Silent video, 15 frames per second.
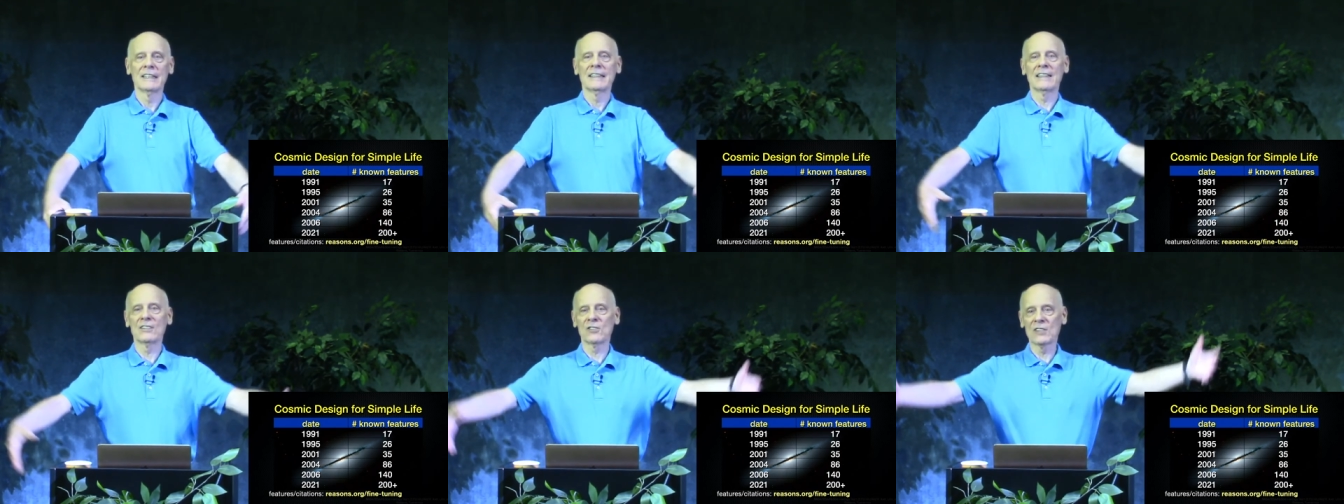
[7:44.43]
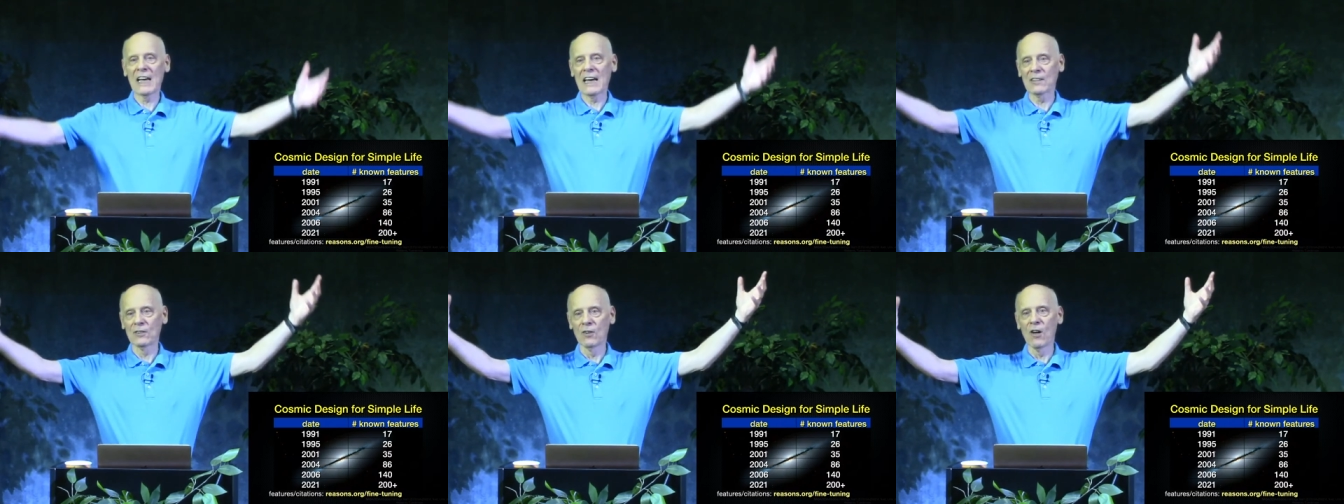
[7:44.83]
is
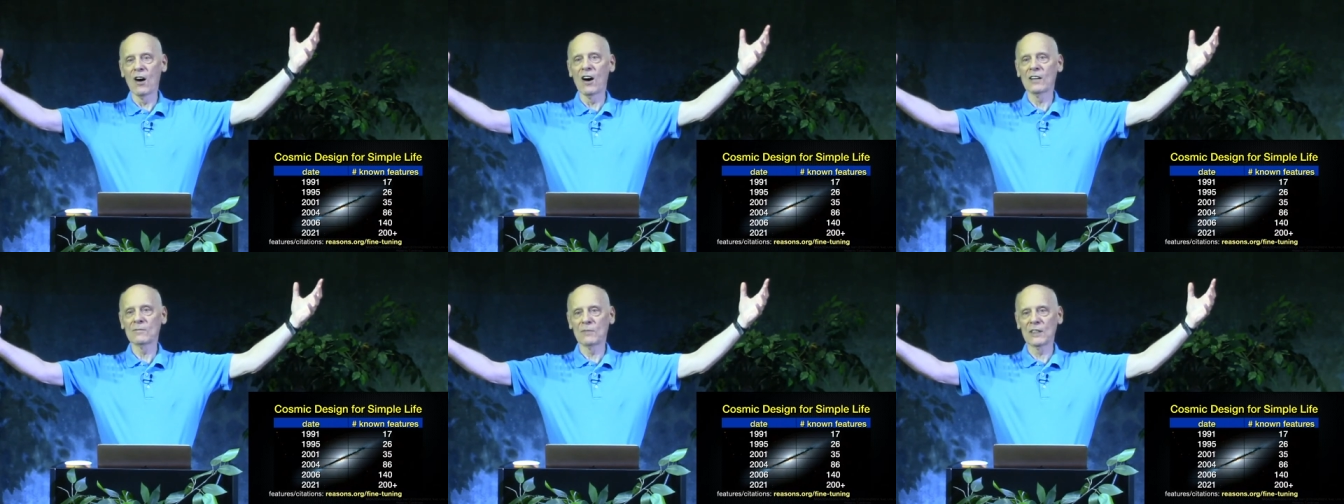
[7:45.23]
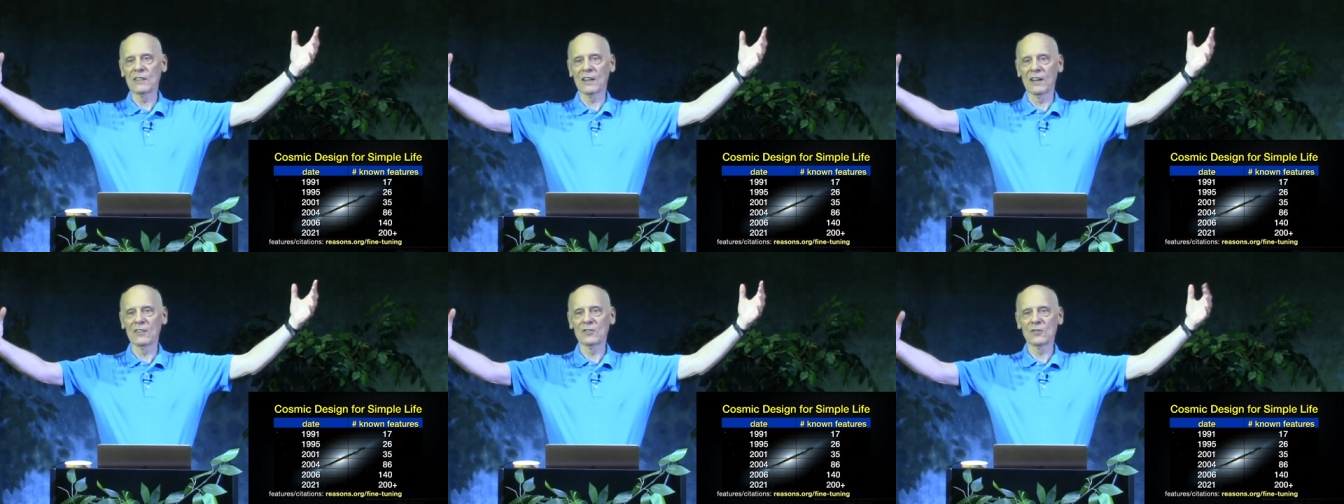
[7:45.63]
that long
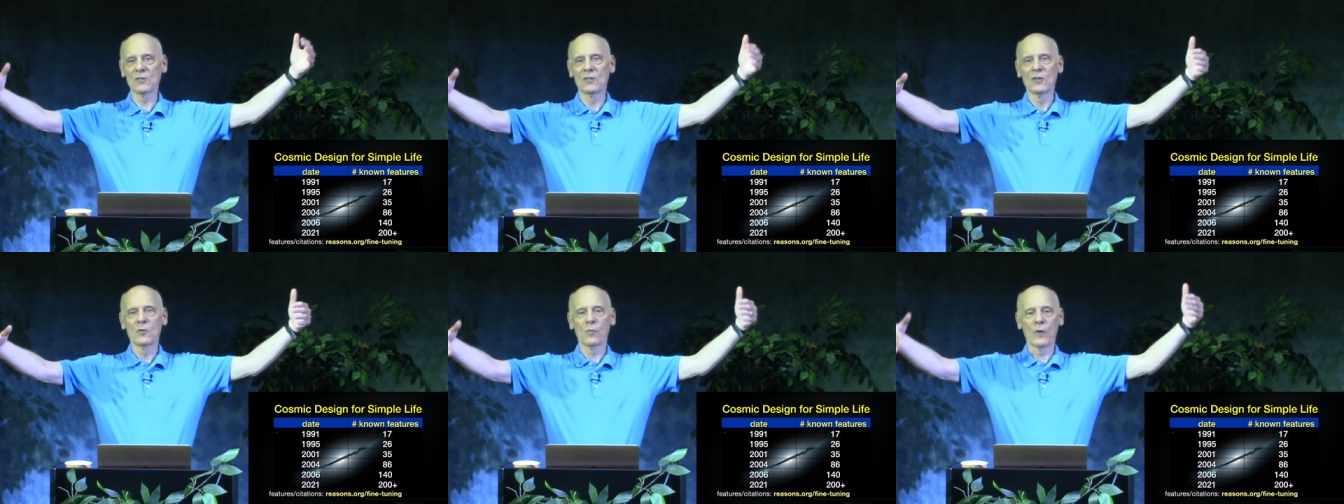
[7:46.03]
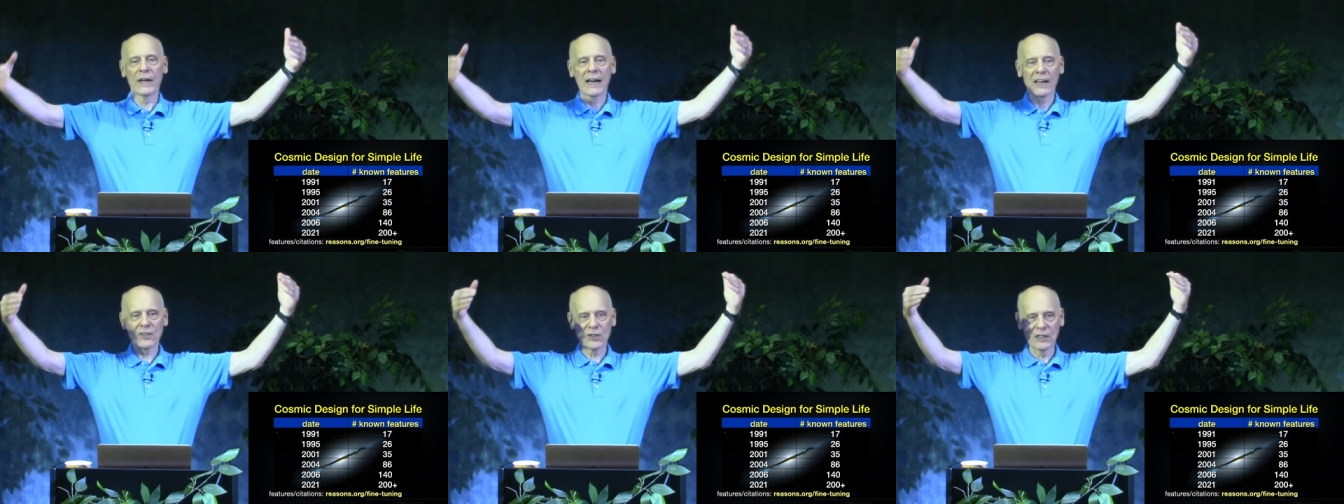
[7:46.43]
because we
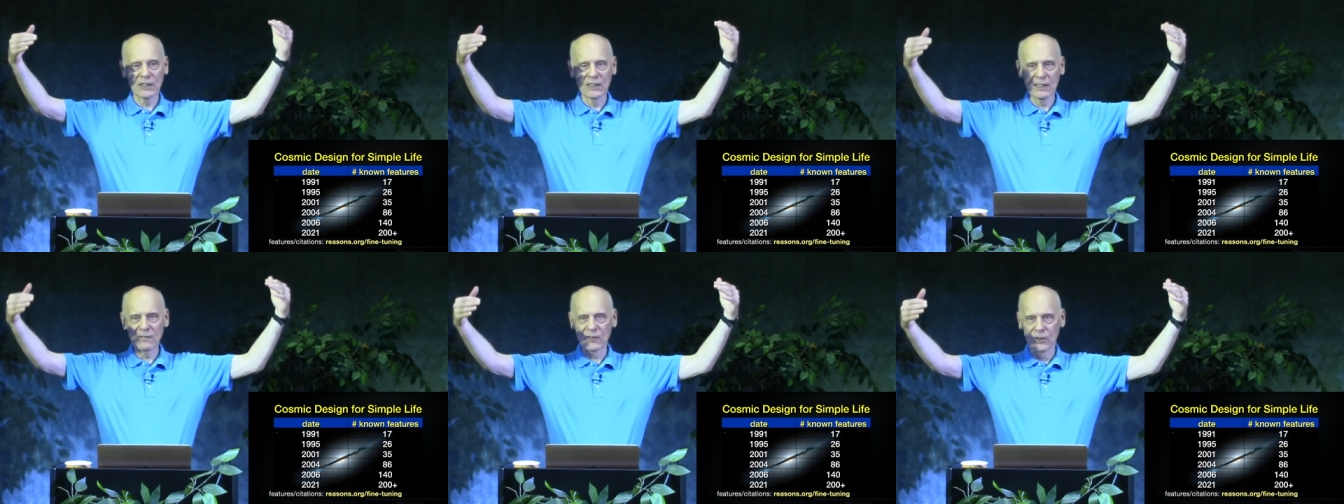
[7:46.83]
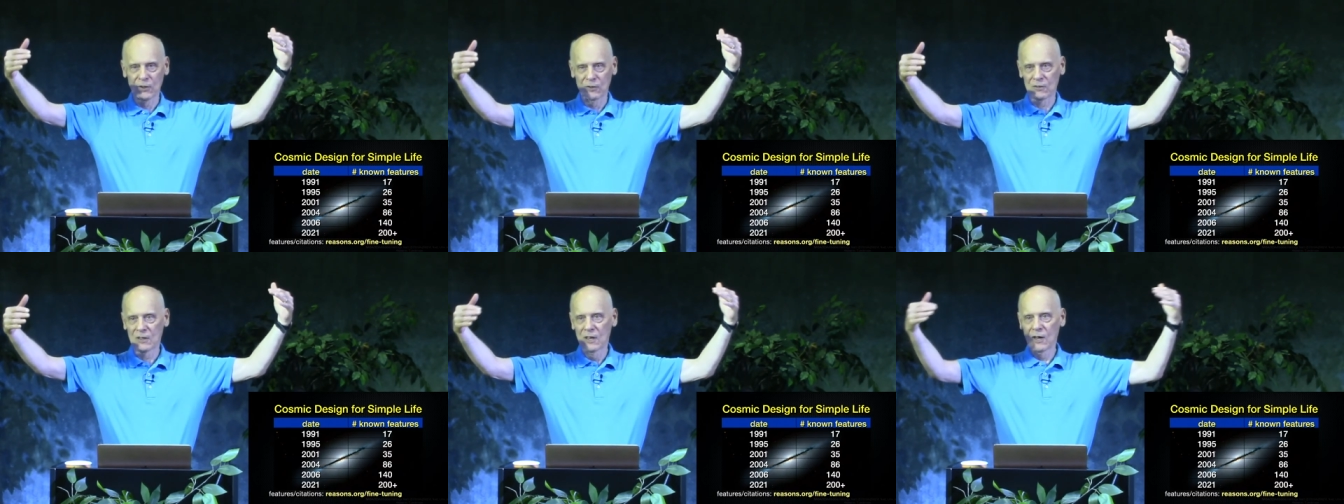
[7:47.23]
actually give
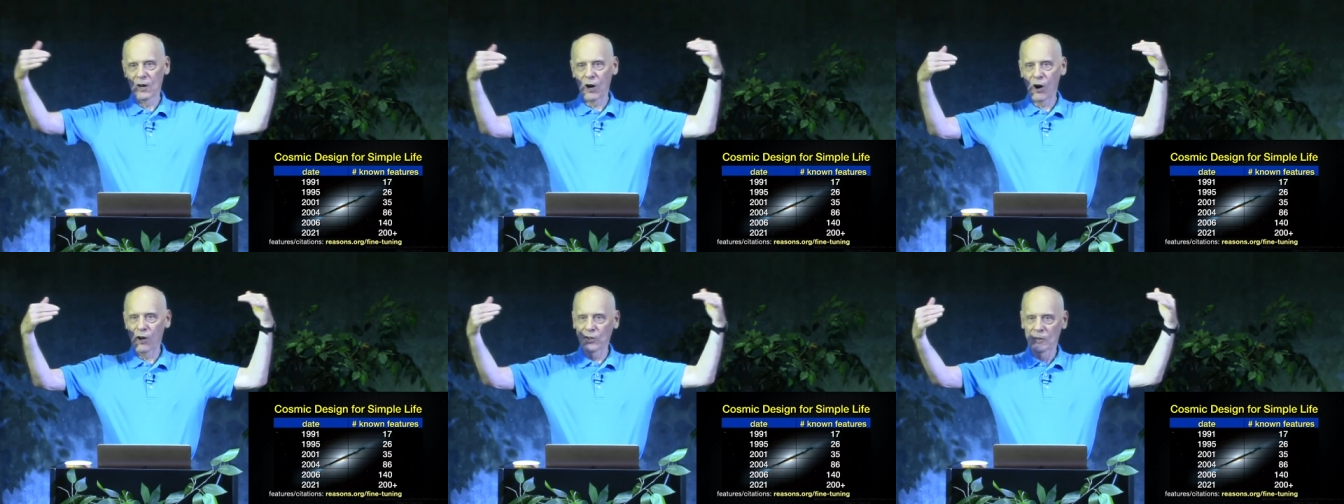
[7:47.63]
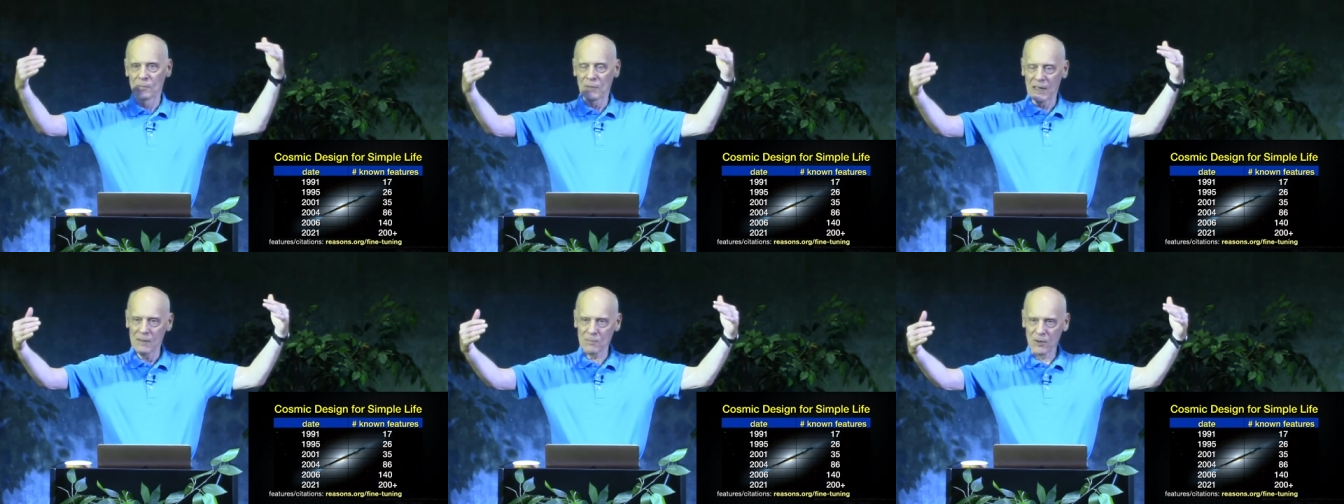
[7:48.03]
you all the
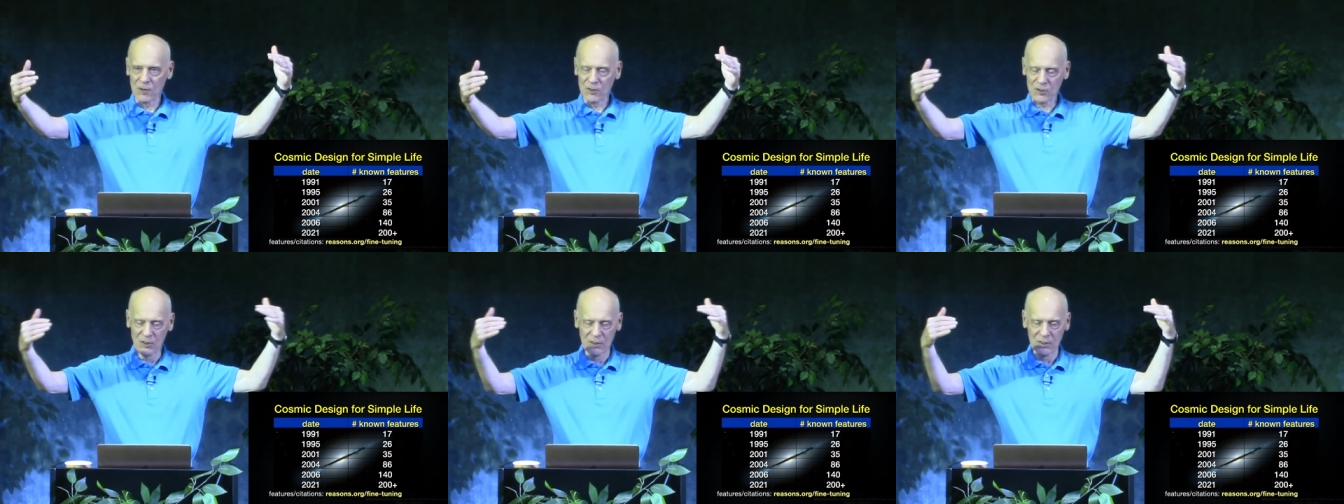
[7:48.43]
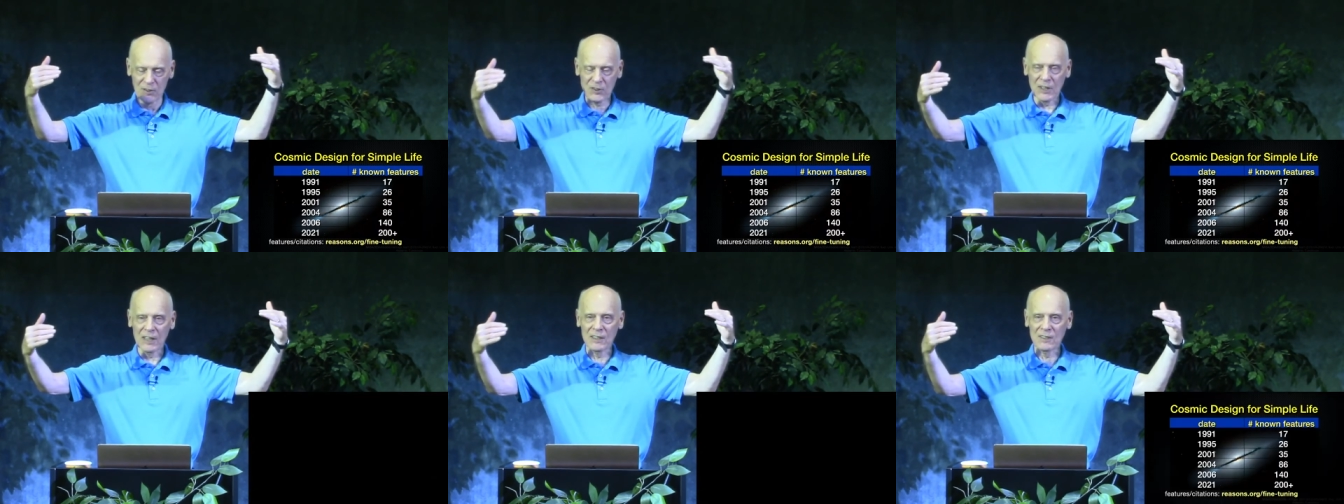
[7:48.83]
papers in the
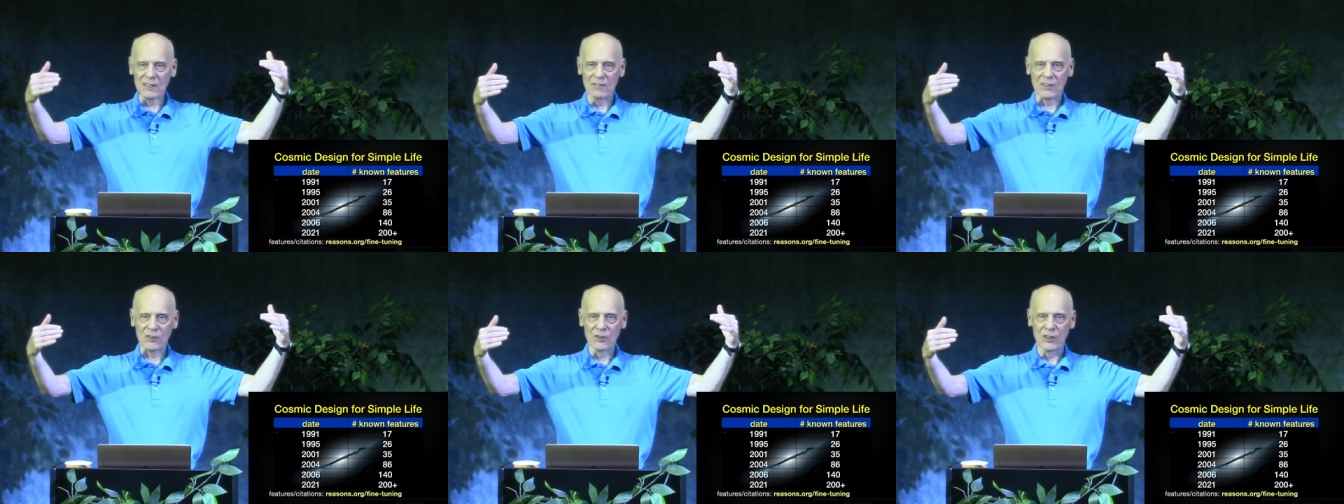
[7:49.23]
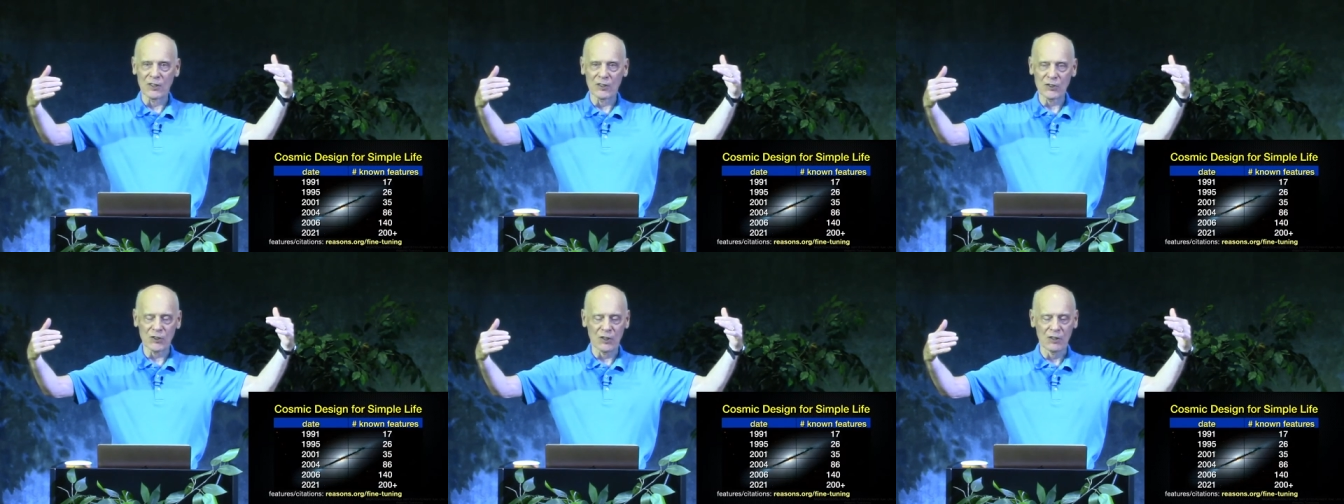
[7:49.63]
scientific
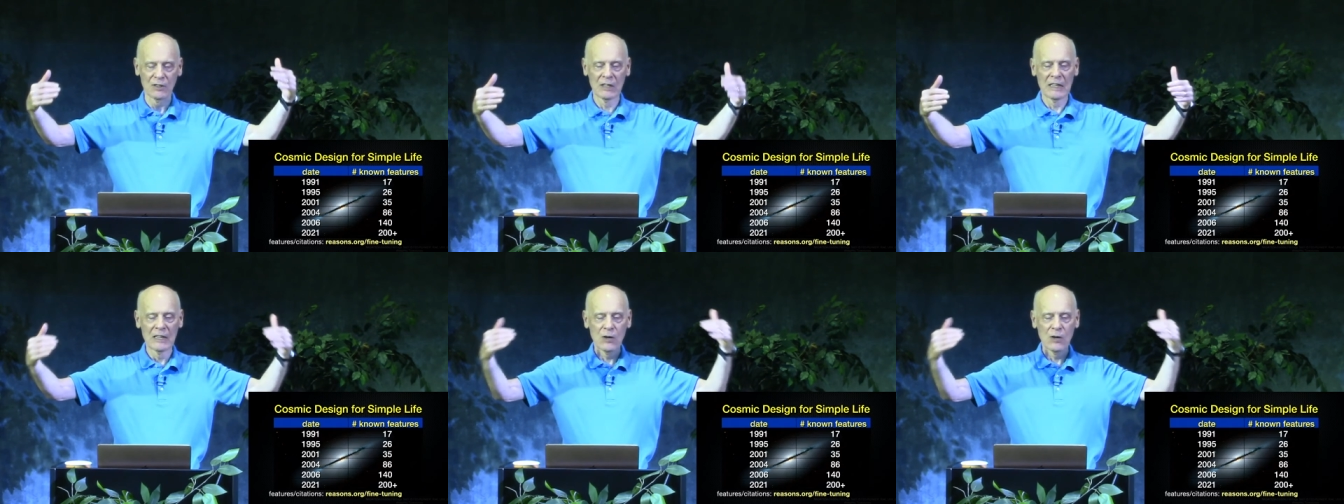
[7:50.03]
literature